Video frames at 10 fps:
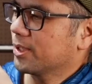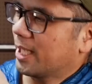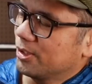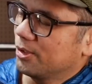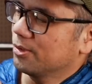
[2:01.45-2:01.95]
you
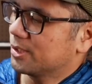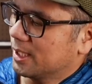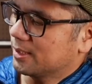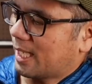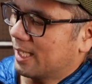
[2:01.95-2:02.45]
can use
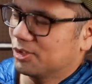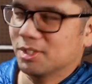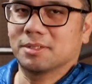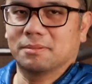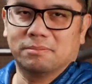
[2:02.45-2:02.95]
these as
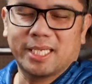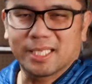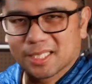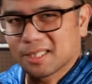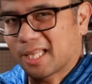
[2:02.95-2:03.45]
just
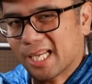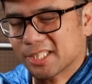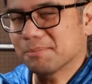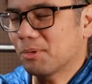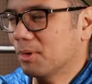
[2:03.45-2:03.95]
kind of
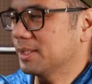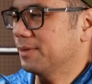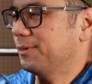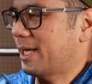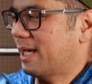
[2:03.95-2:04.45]
lashing points
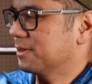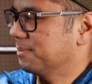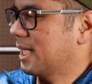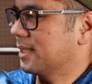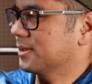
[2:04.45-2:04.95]
if you have
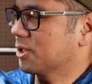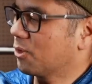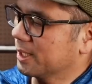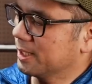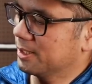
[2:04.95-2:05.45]
some elastic
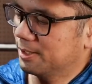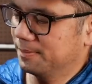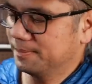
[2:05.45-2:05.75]
cordage.